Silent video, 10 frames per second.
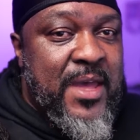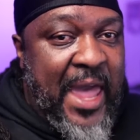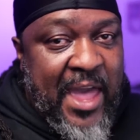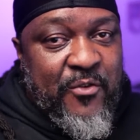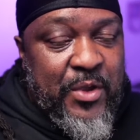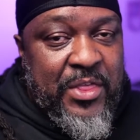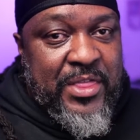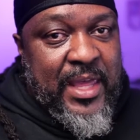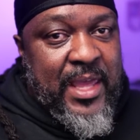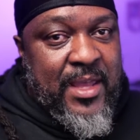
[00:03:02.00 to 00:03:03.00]

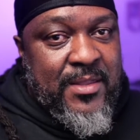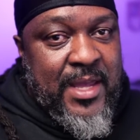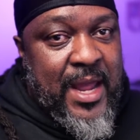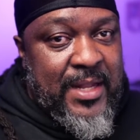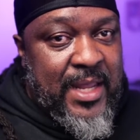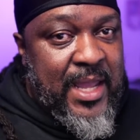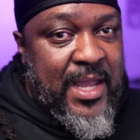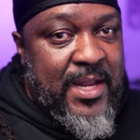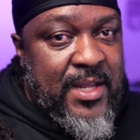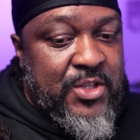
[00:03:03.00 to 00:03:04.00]
everything that I
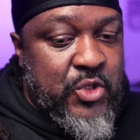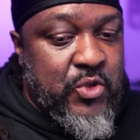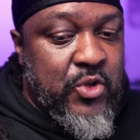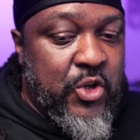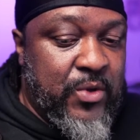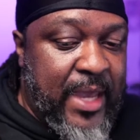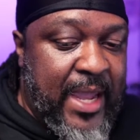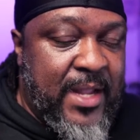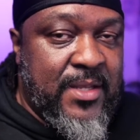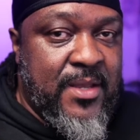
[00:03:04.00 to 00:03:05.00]
did to create